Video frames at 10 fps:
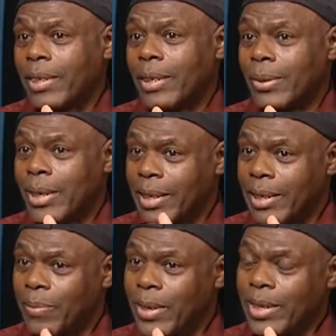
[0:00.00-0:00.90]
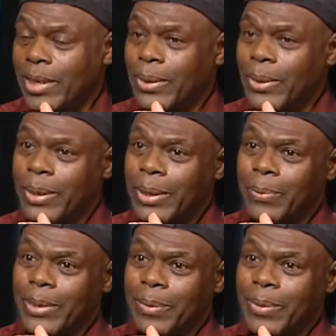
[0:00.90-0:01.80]
Ugandan President Yoweri
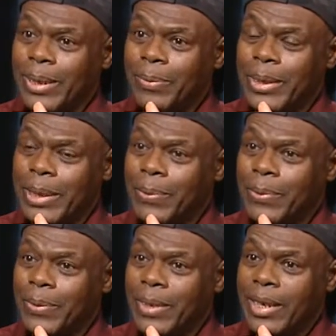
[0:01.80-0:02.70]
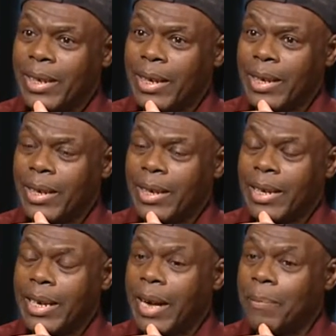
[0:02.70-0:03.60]
Museveni himself,
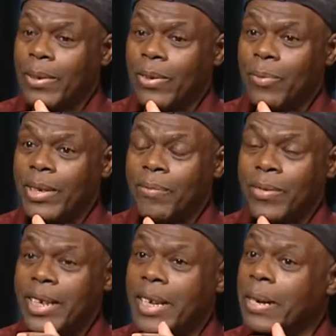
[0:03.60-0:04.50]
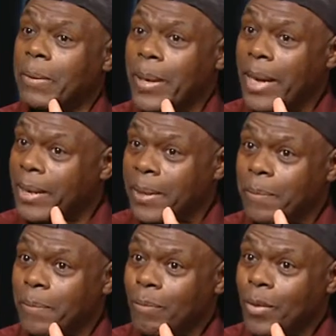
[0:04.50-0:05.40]
he happened to be a very young man
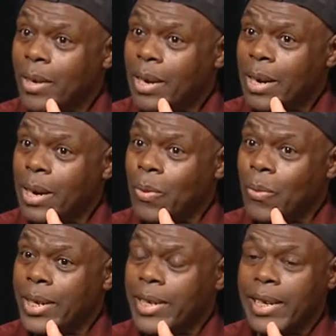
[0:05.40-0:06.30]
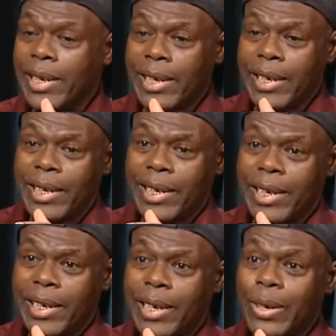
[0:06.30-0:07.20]
when he led
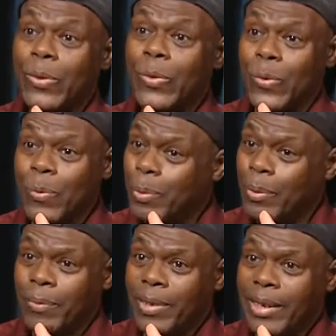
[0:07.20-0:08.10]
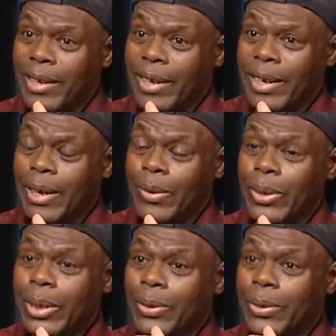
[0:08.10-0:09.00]
a group
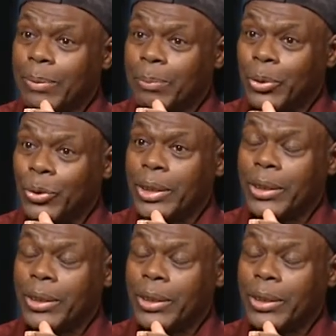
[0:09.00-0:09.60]
going to the bush